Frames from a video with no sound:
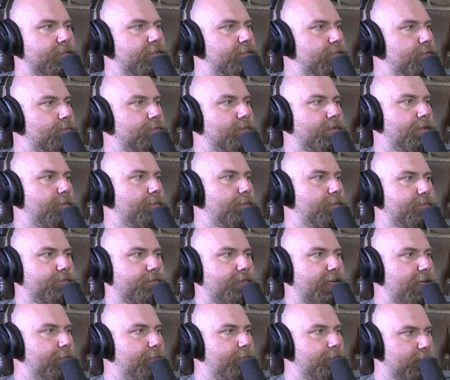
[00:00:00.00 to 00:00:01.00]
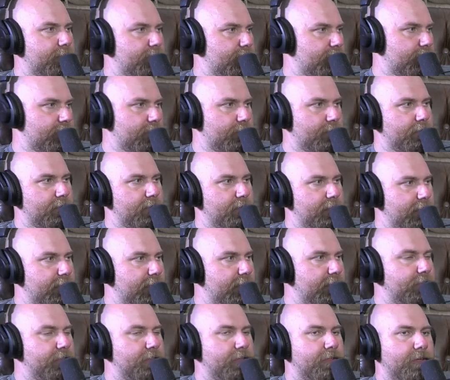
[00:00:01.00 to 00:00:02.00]
Because it's one of the most famous
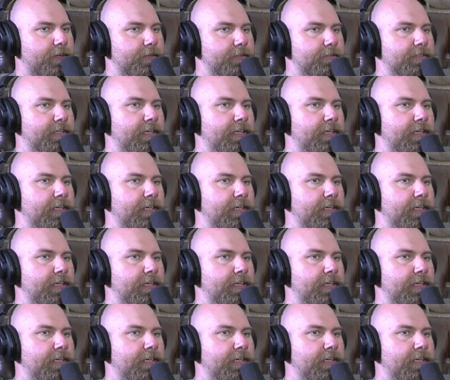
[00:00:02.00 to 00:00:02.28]
antique cars.